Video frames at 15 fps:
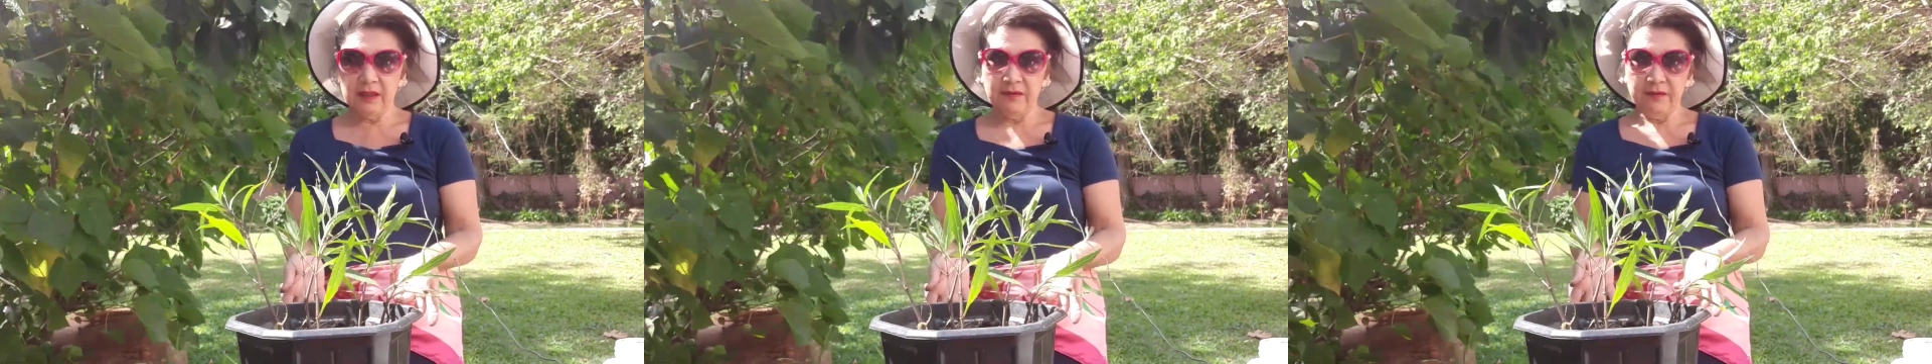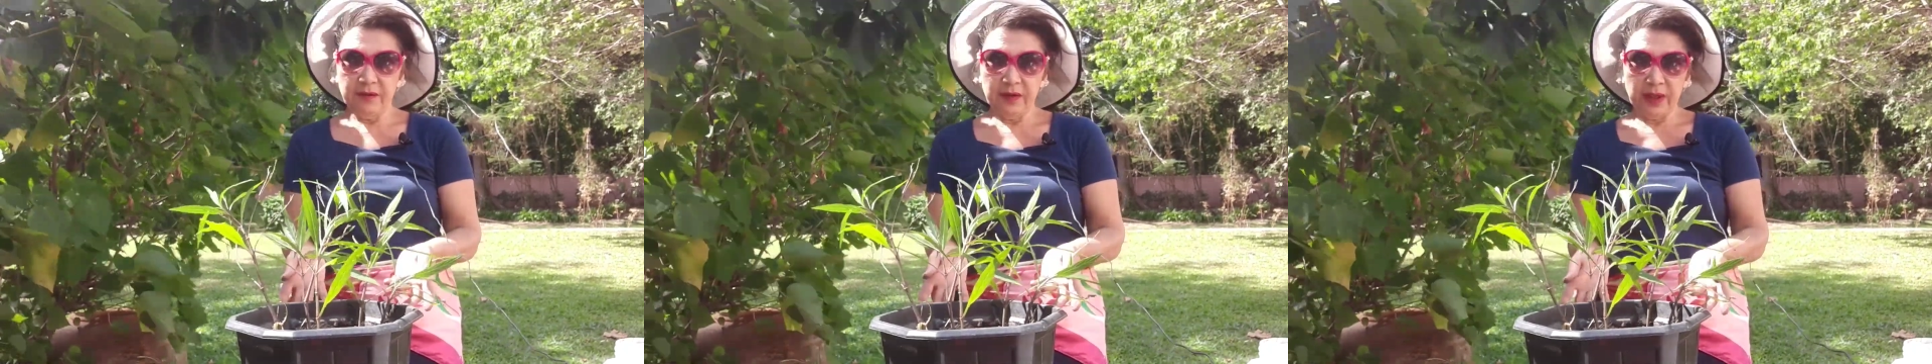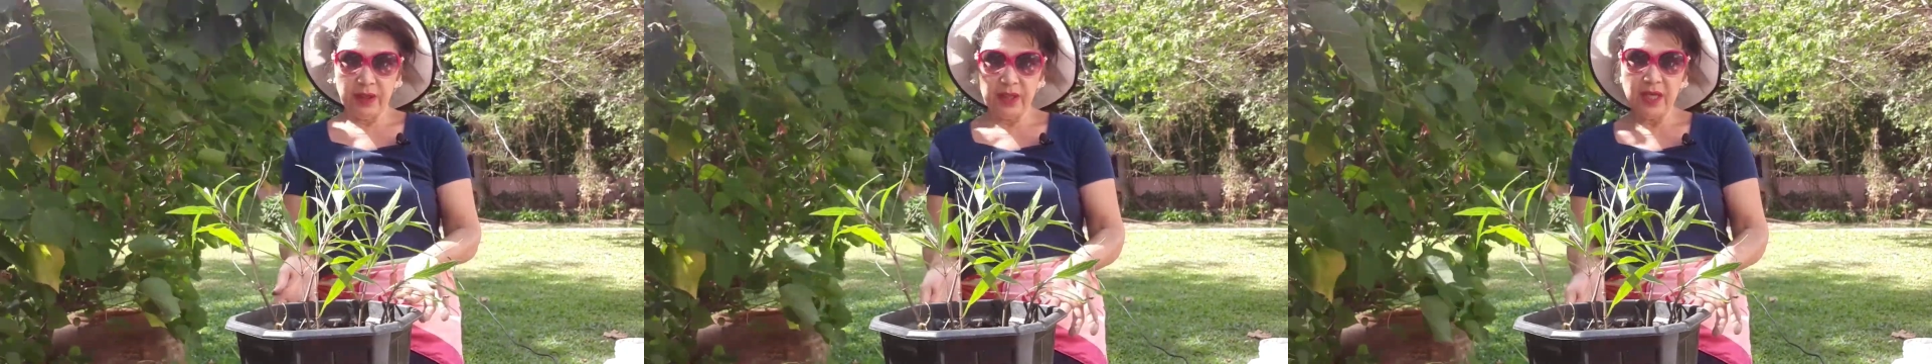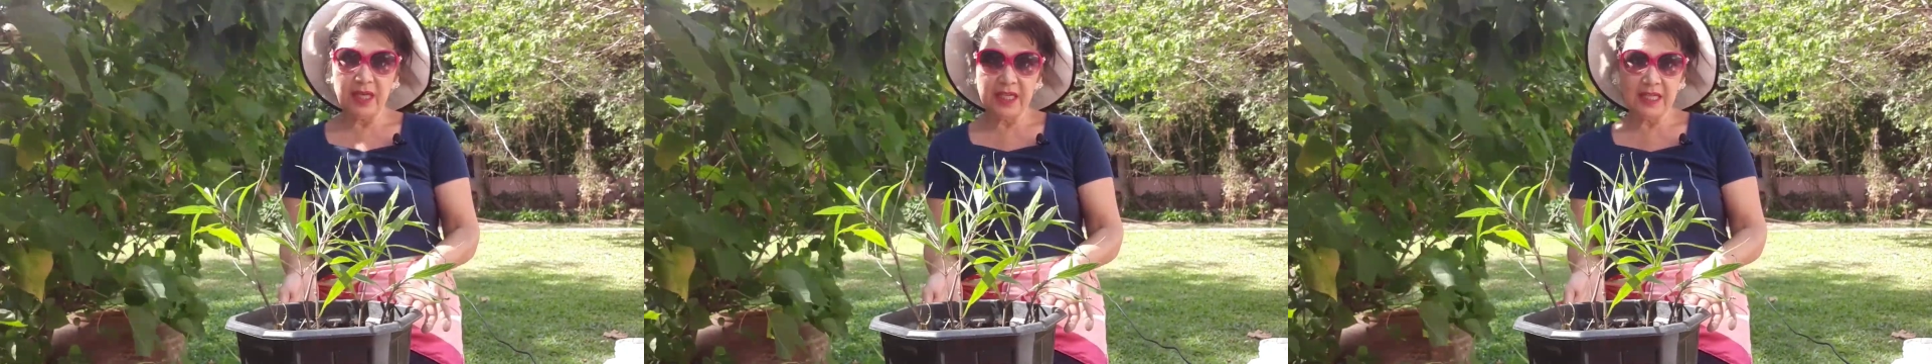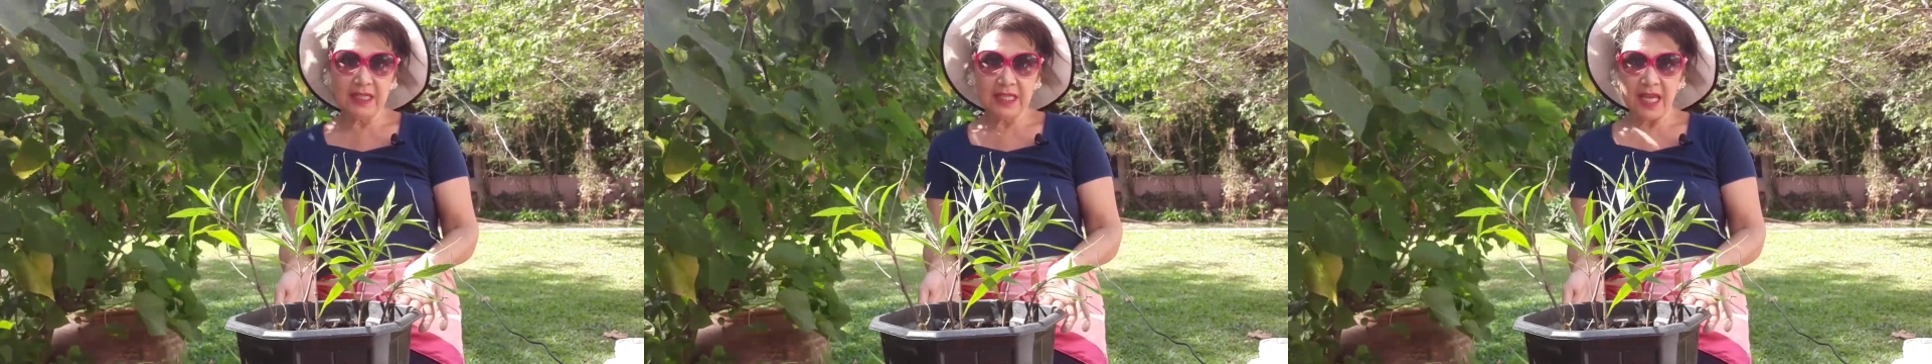for
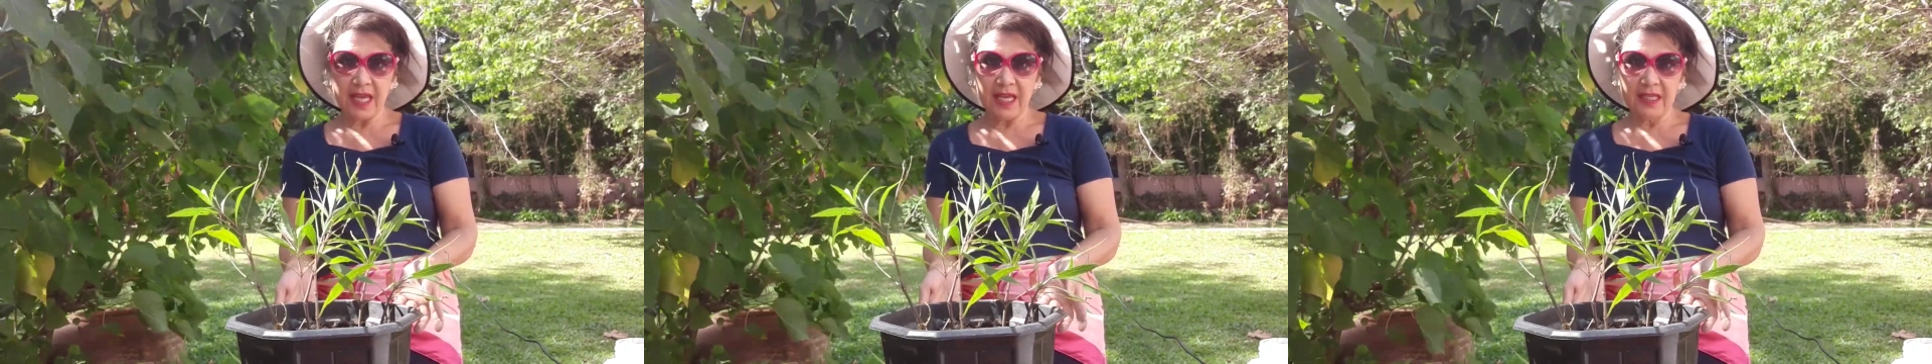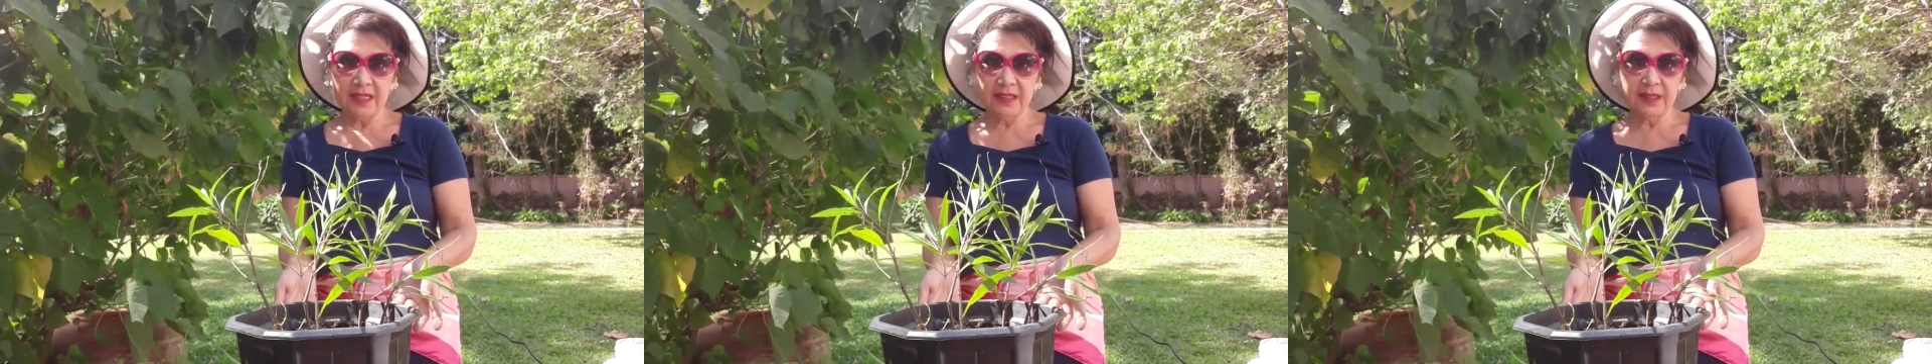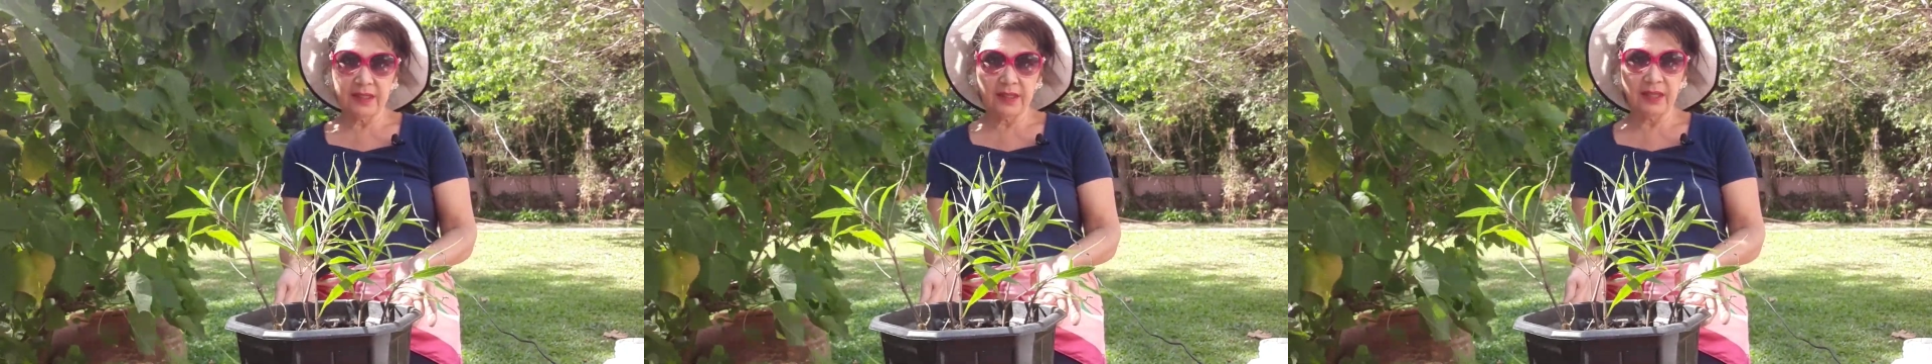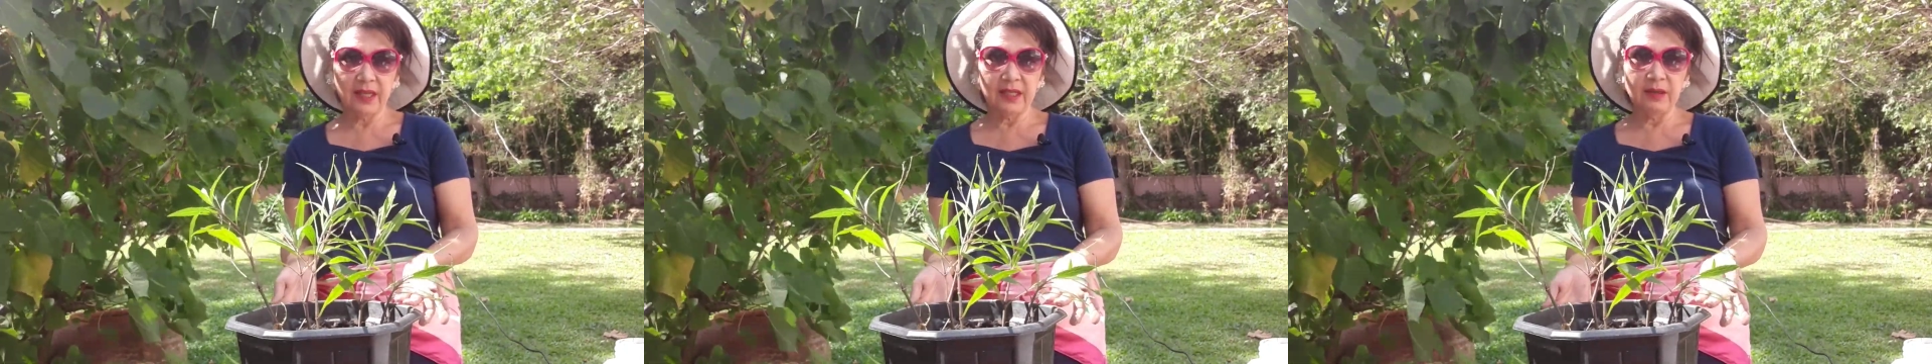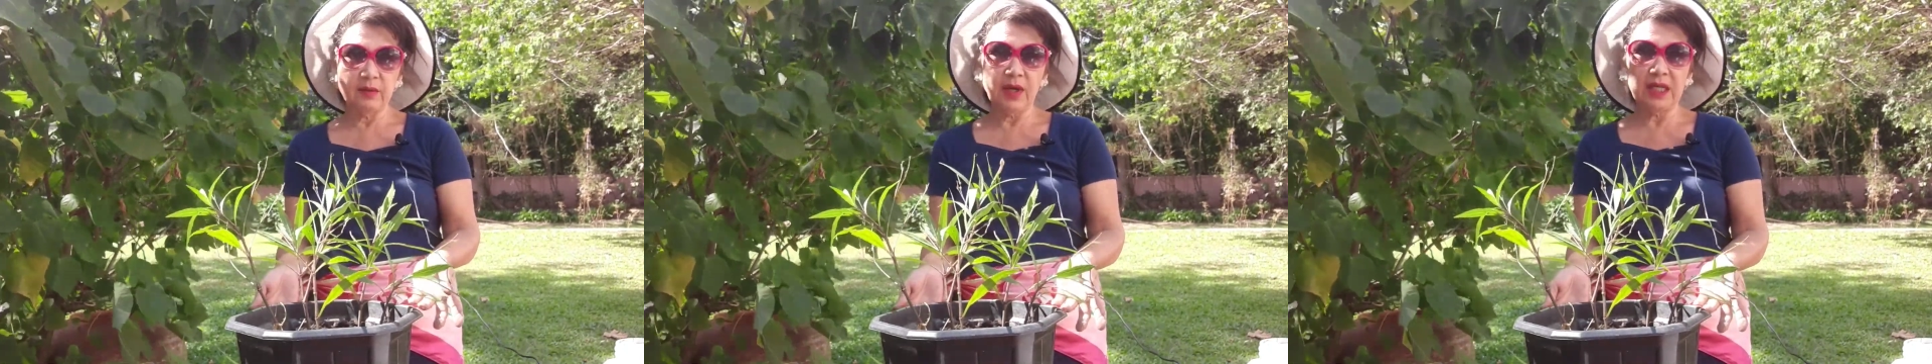
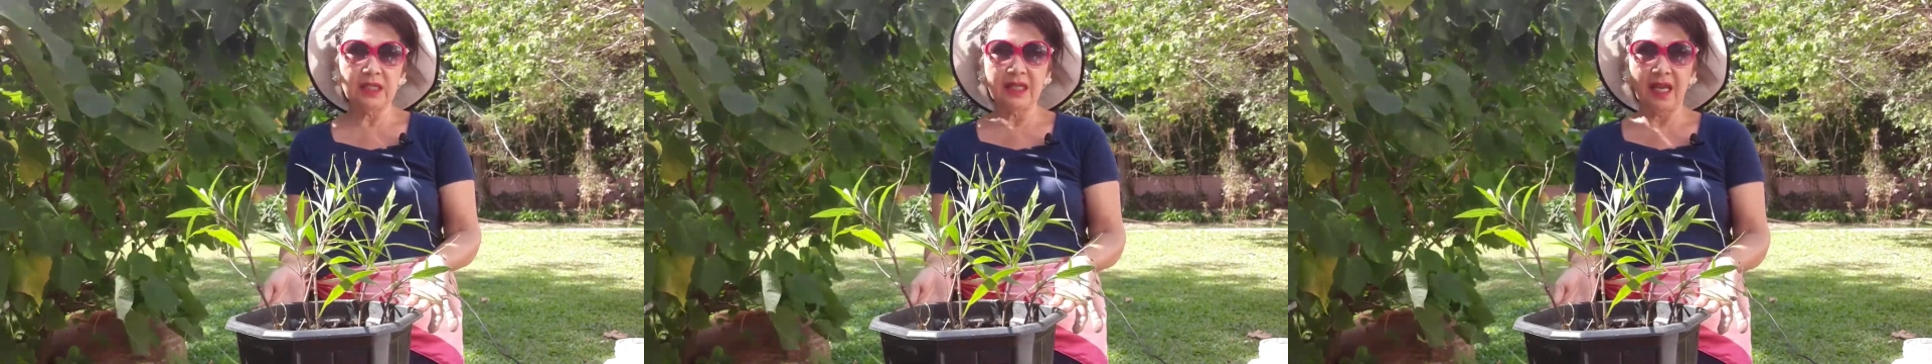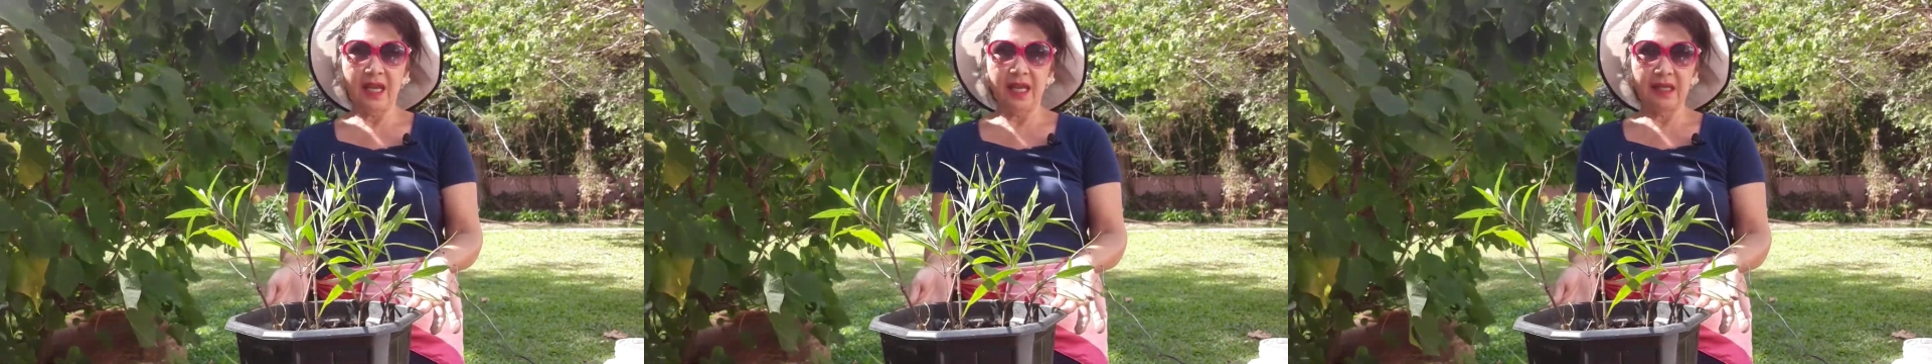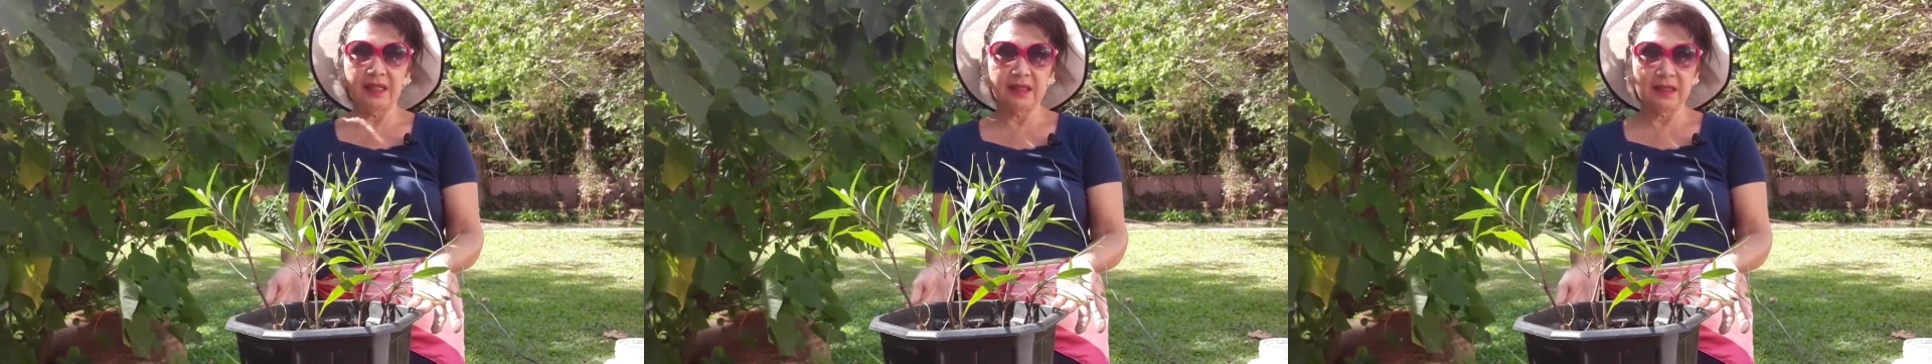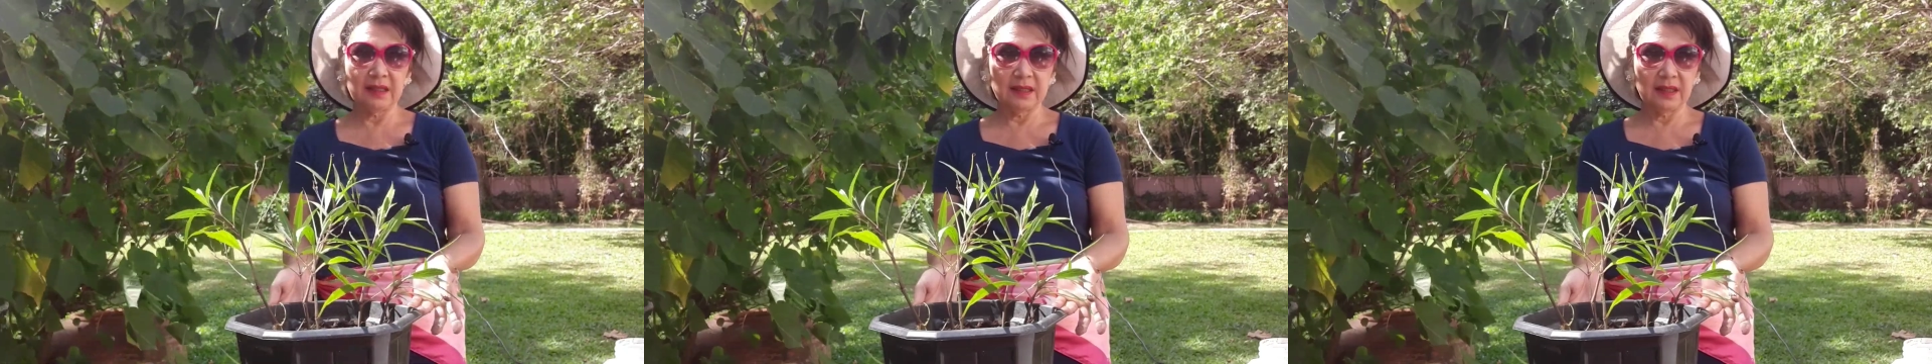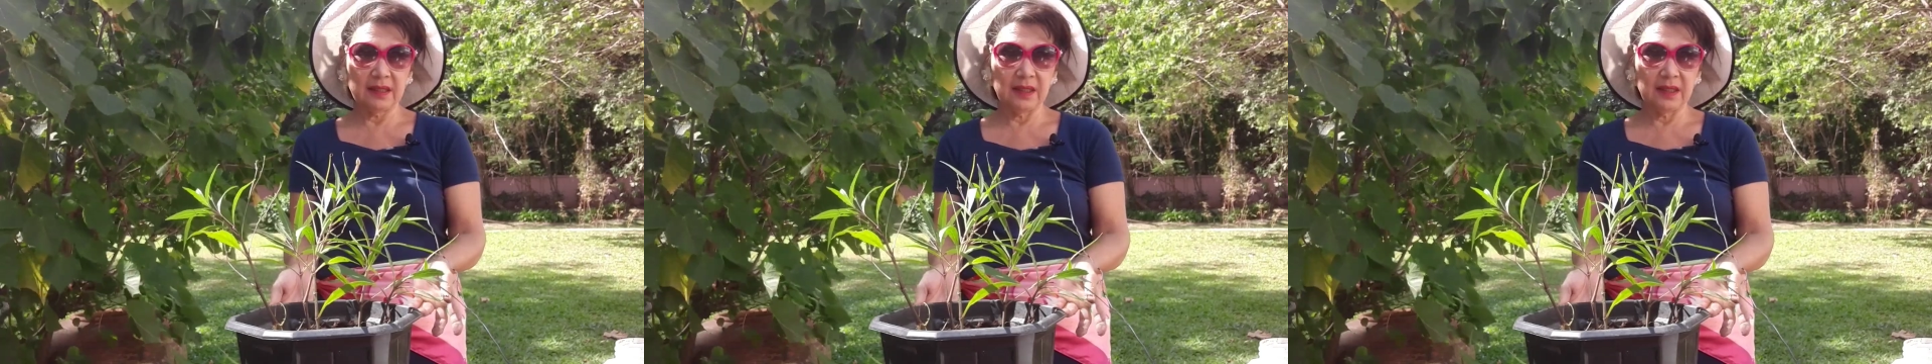31 days,